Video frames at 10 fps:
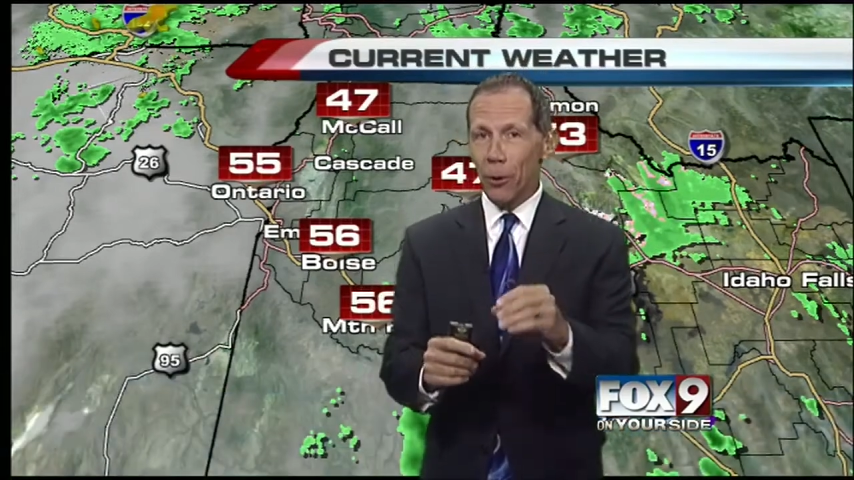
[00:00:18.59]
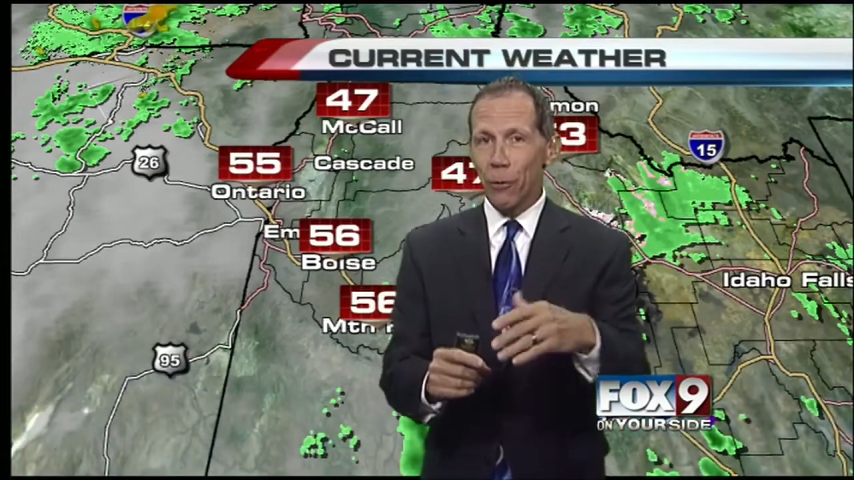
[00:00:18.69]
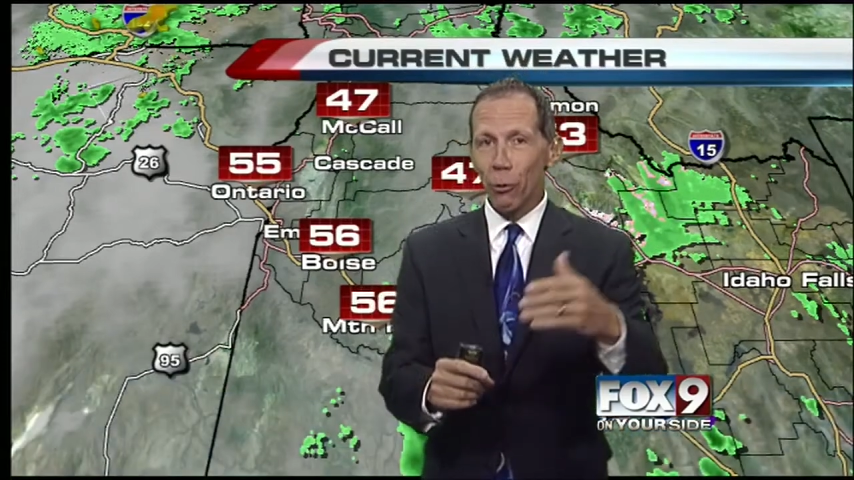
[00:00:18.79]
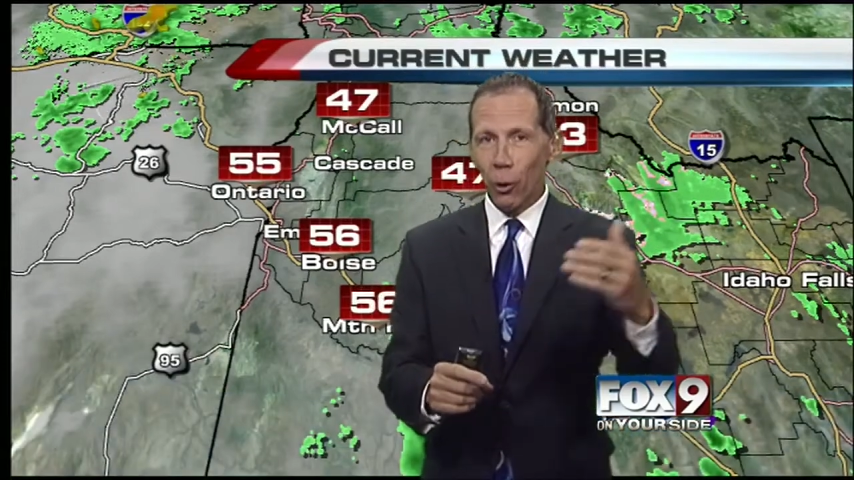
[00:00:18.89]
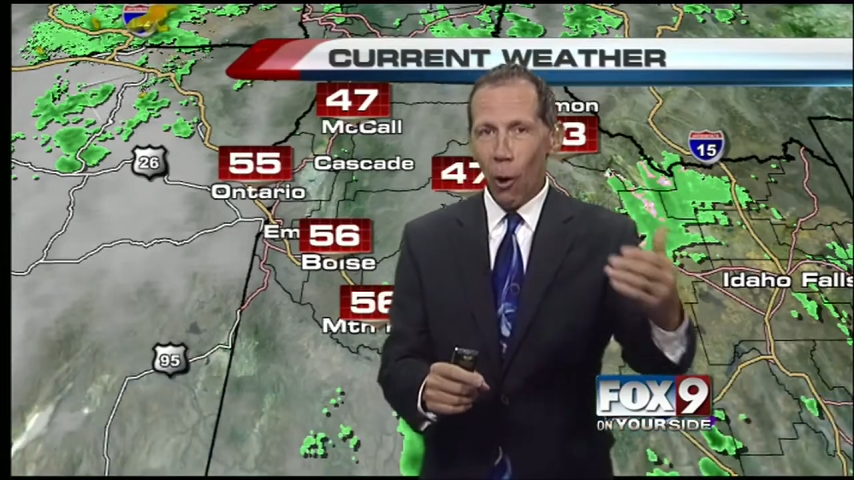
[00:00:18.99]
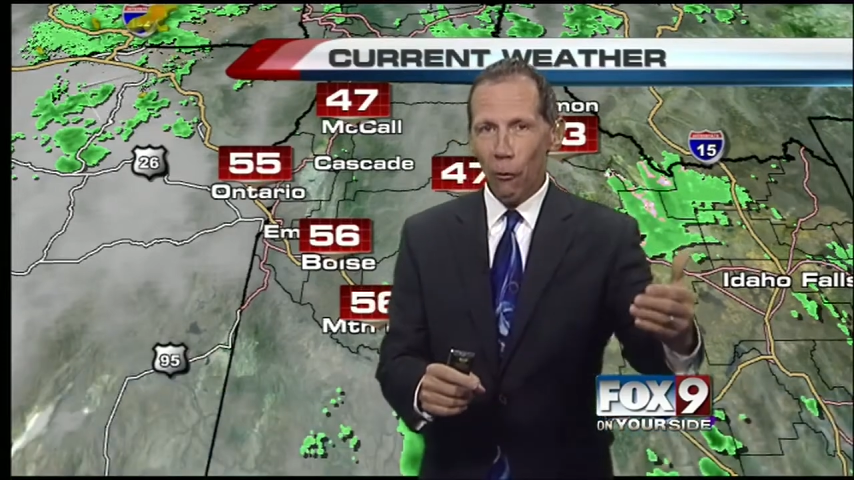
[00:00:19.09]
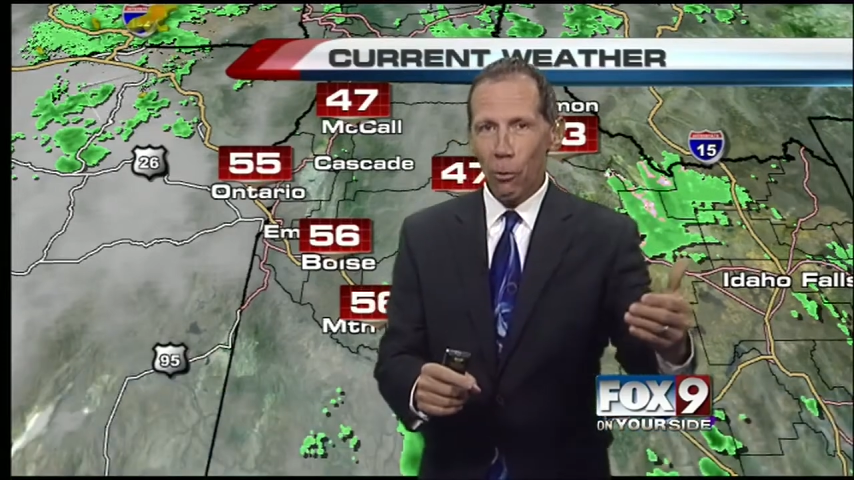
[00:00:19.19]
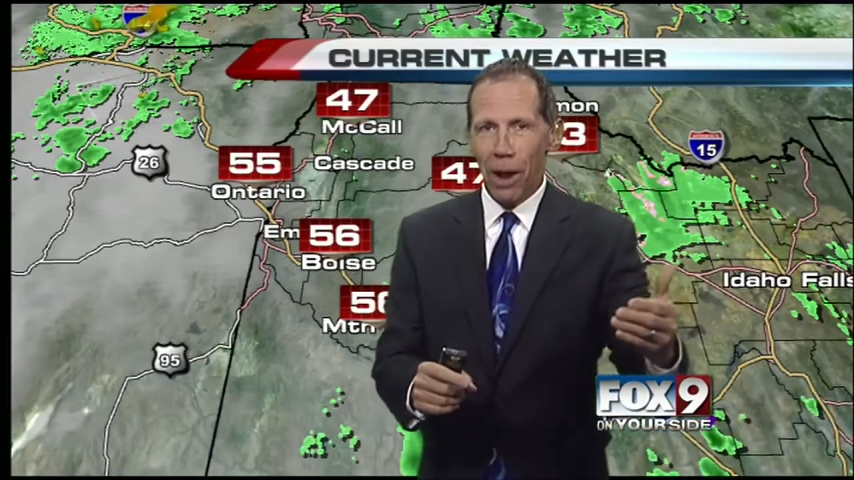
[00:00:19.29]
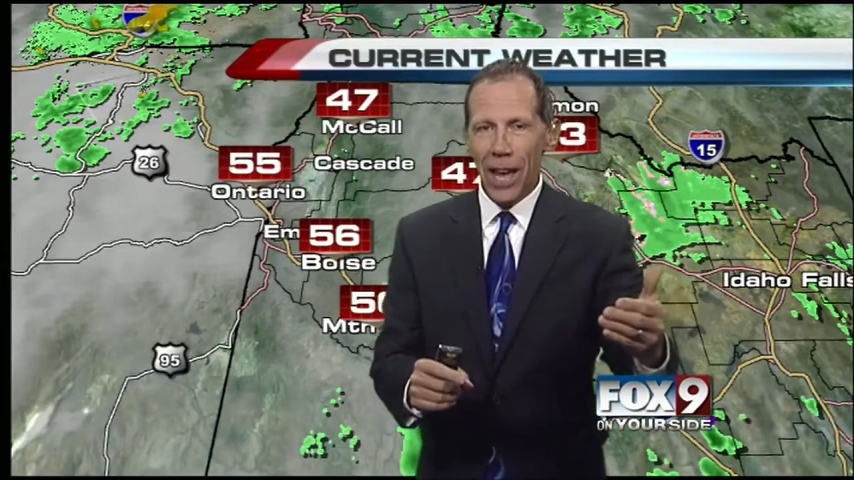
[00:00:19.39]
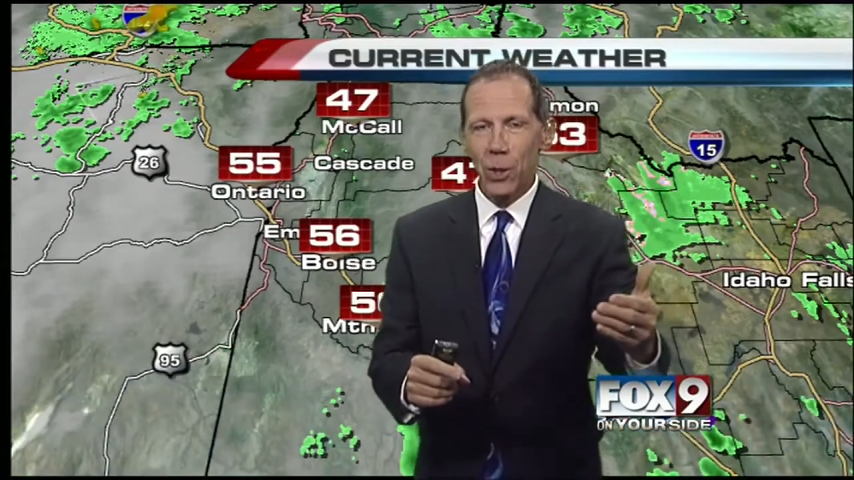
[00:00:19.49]
if you recall from
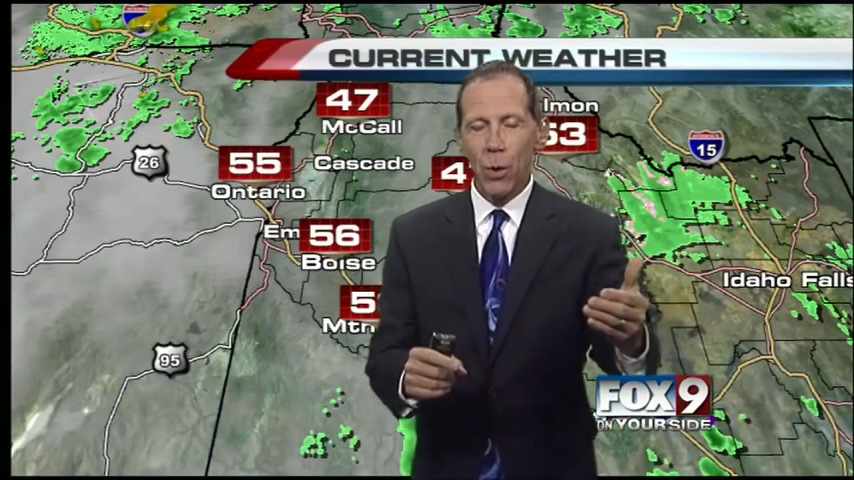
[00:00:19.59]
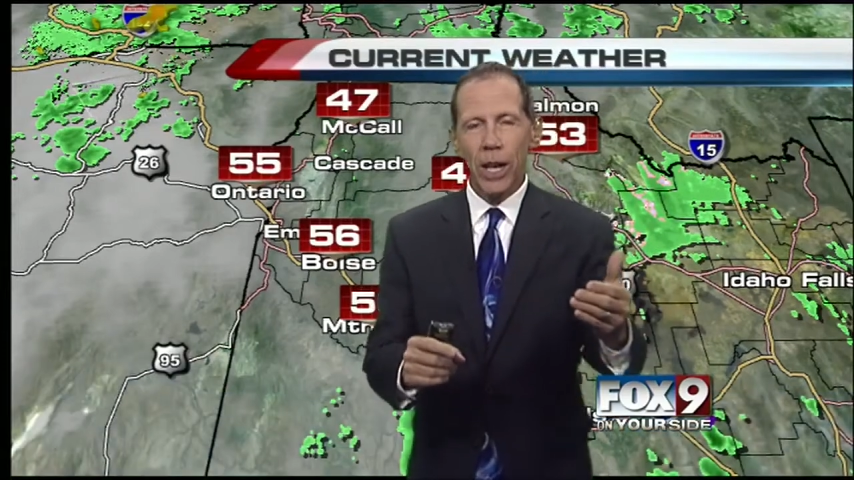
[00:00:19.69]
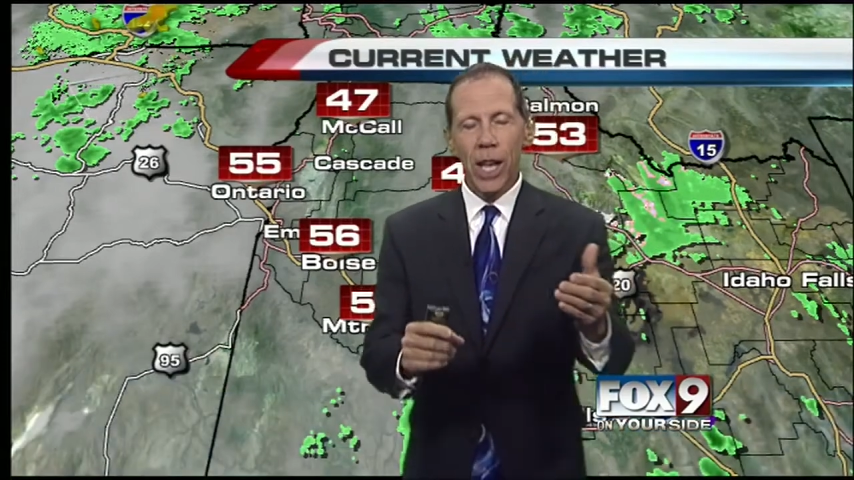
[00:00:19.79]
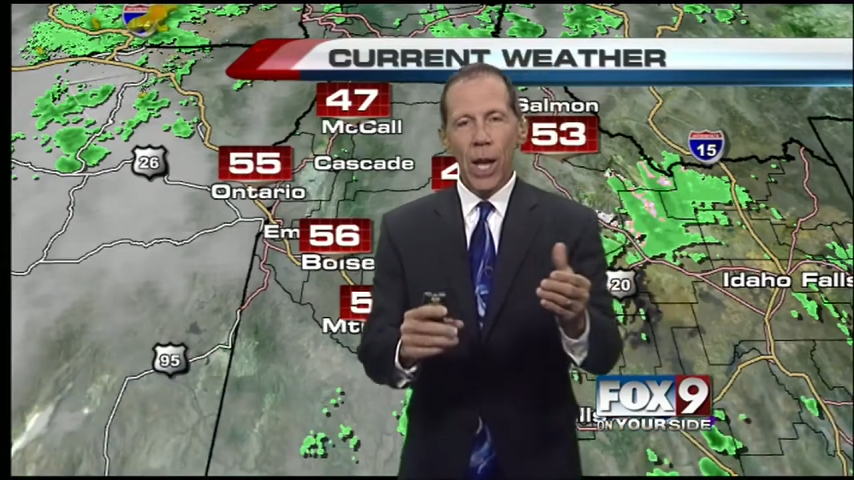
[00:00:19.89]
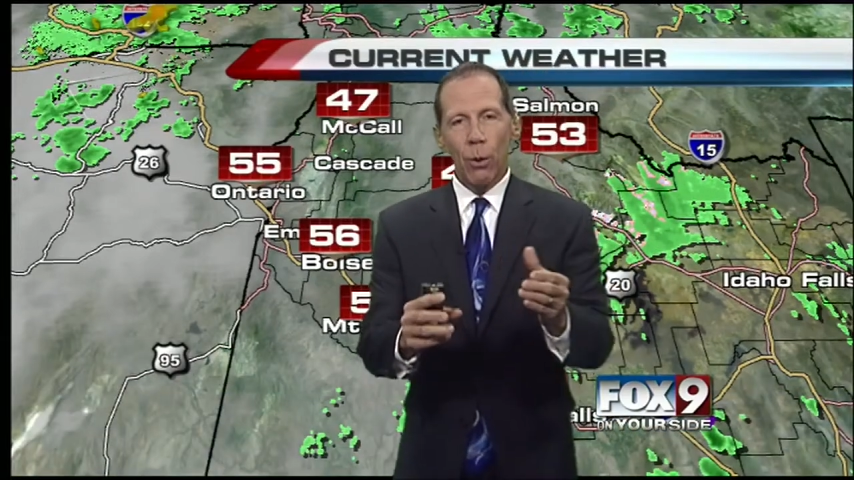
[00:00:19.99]
last week,